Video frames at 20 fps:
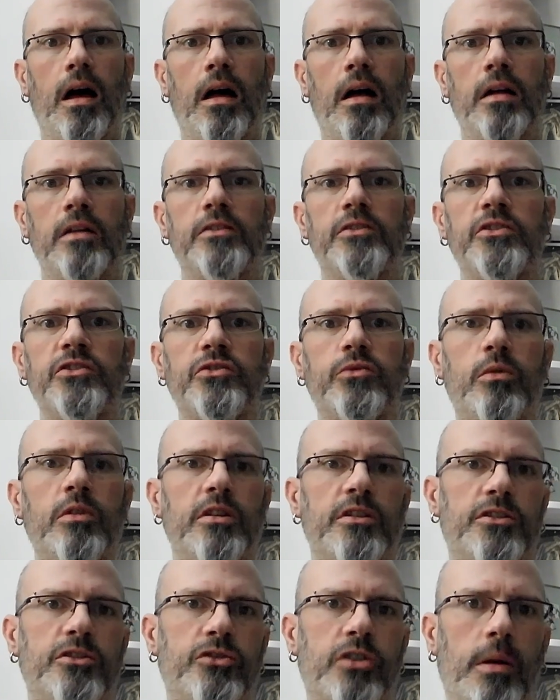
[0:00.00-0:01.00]
Just wanted to
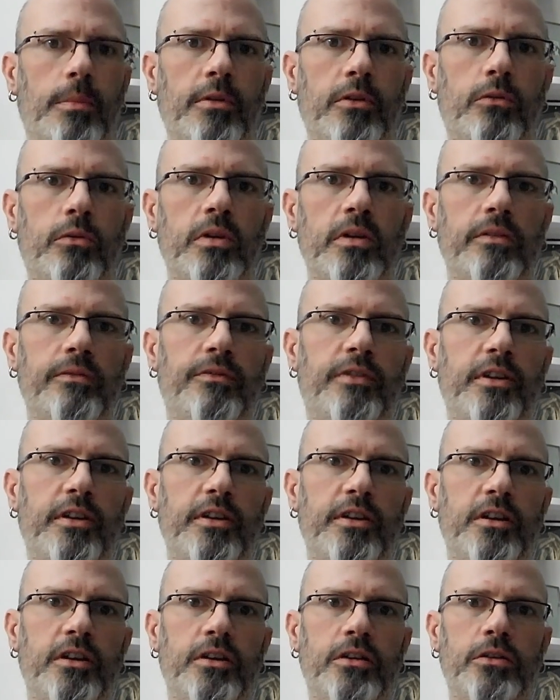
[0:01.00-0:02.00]
drop a quick
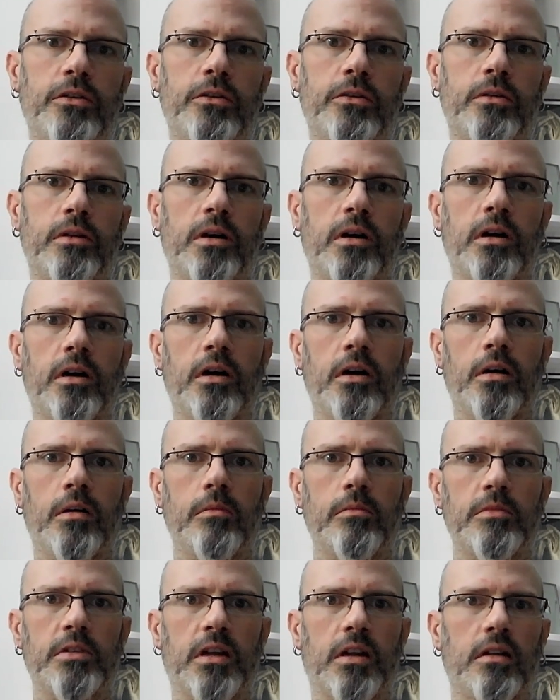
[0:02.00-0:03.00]
video,
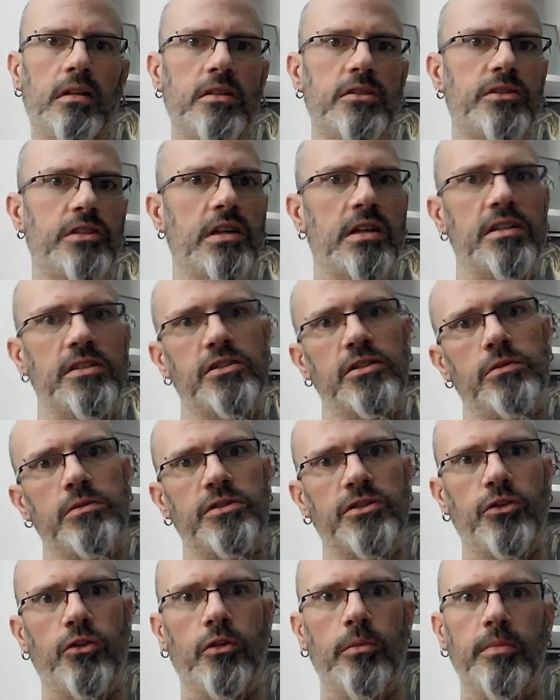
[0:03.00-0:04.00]
kind of let you guys know what's
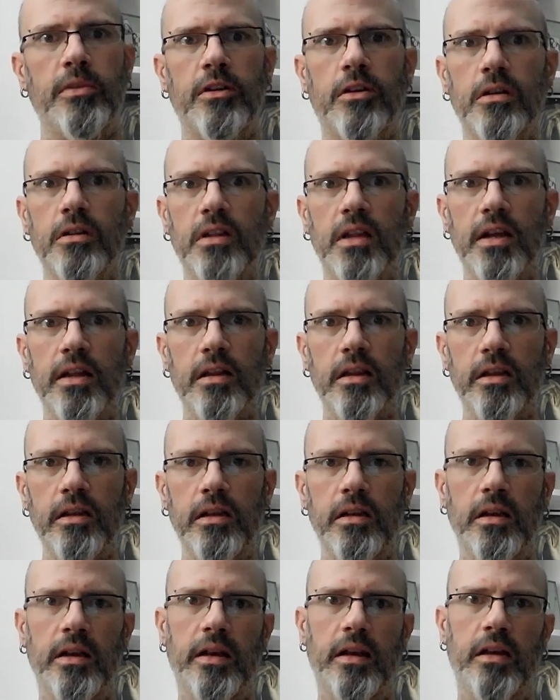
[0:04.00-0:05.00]
going on lately,
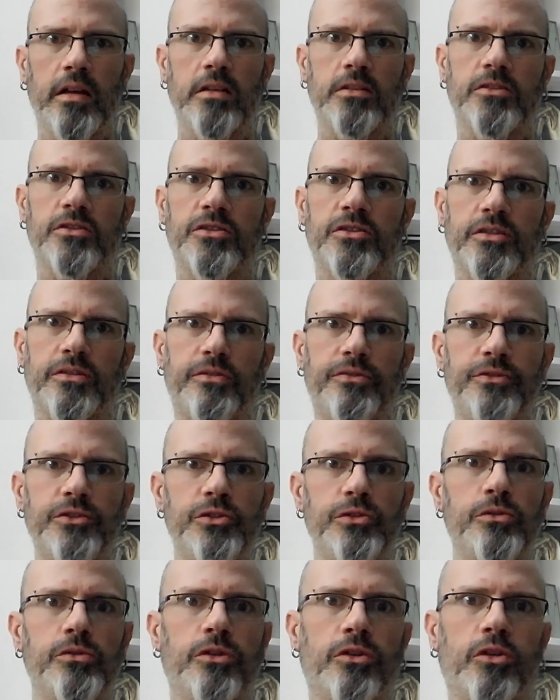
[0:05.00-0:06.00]
and just a few
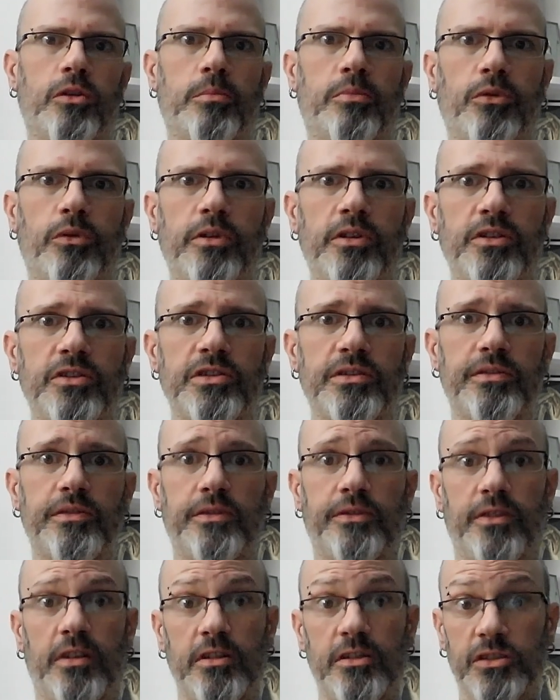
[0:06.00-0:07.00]
little pointers if you find
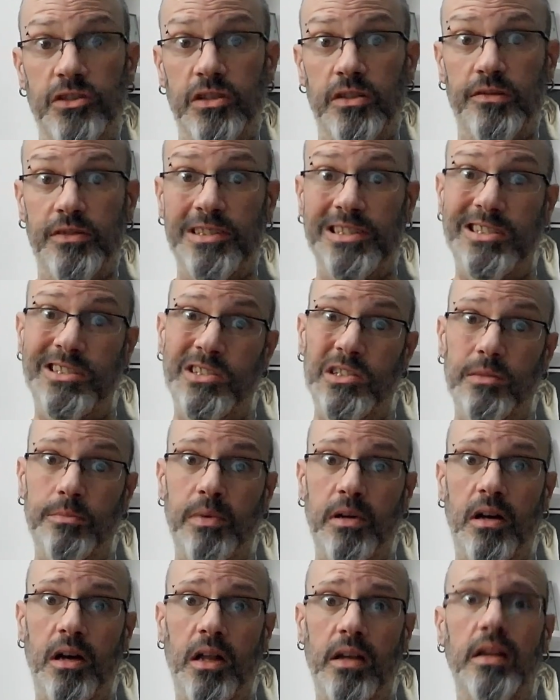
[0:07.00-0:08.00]
yourself in this
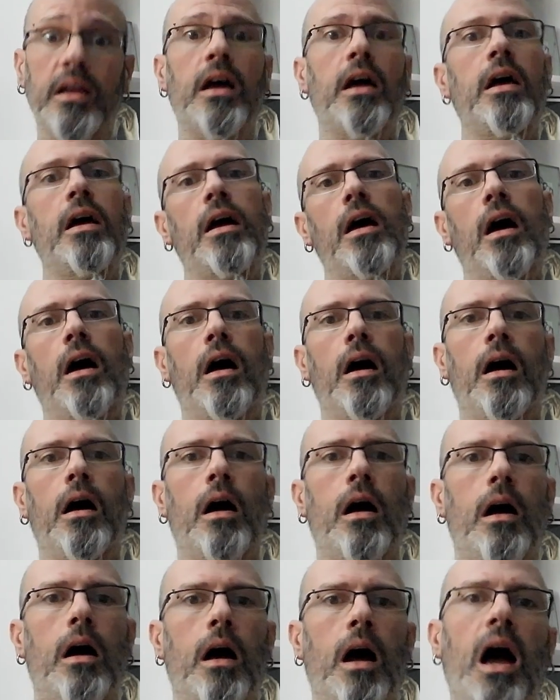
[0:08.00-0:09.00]
spot.
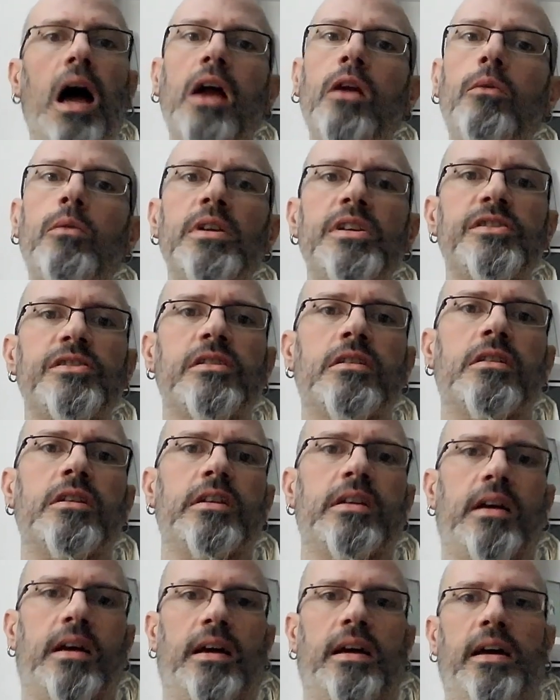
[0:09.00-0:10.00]
I recently
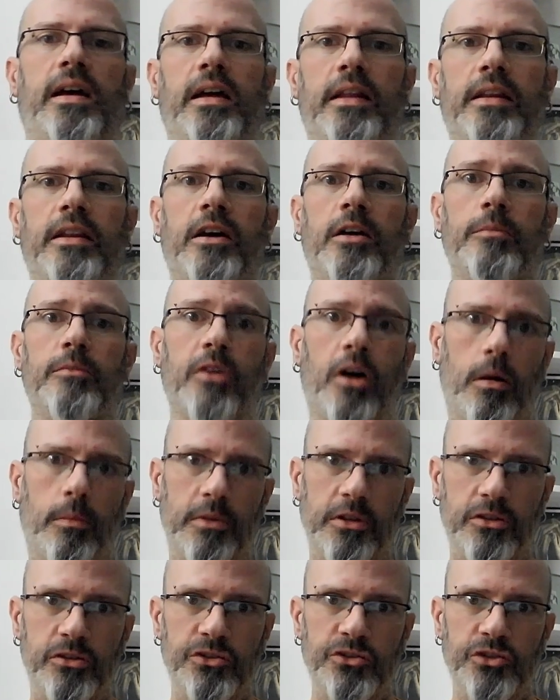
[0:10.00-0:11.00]
had abdominal
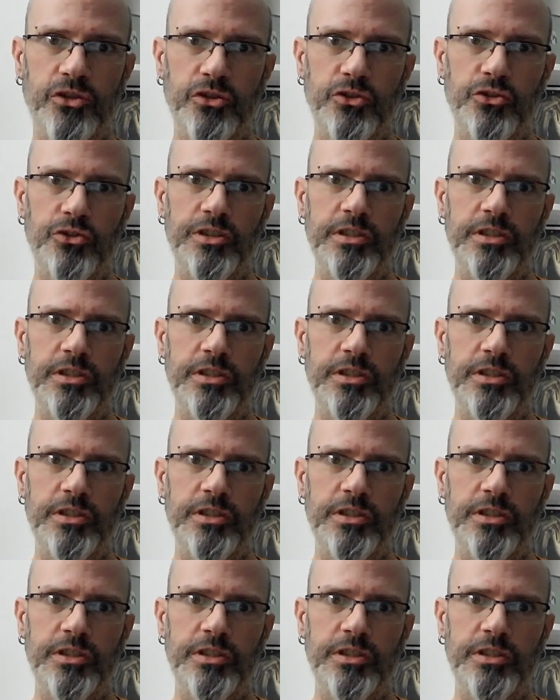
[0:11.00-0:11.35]
surgery,